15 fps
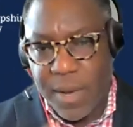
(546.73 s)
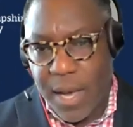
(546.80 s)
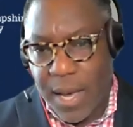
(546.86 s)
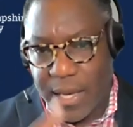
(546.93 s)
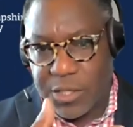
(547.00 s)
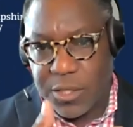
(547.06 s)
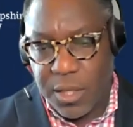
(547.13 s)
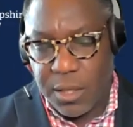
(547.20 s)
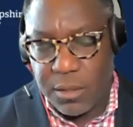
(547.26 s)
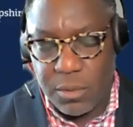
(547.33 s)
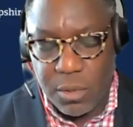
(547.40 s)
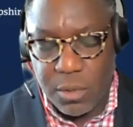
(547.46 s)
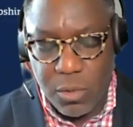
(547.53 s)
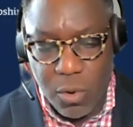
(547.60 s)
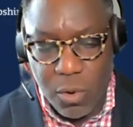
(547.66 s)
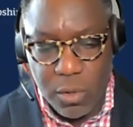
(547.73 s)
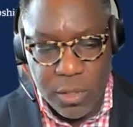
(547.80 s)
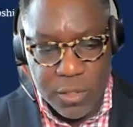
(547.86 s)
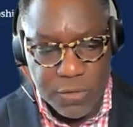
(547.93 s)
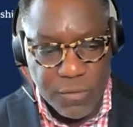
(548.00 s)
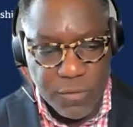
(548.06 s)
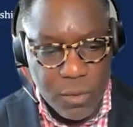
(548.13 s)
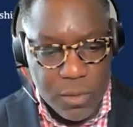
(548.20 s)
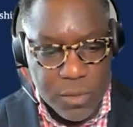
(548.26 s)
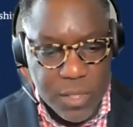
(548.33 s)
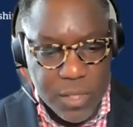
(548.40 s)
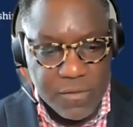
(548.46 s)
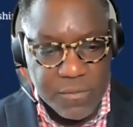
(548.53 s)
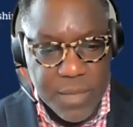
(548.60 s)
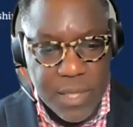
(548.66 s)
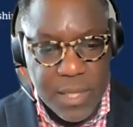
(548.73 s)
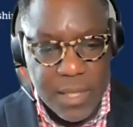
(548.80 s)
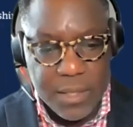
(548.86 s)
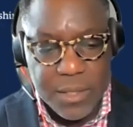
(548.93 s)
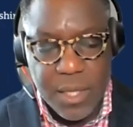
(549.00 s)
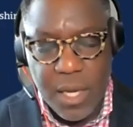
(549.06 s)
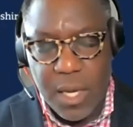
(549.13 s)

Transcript: I'm actually in New Orleans for a set of meetings.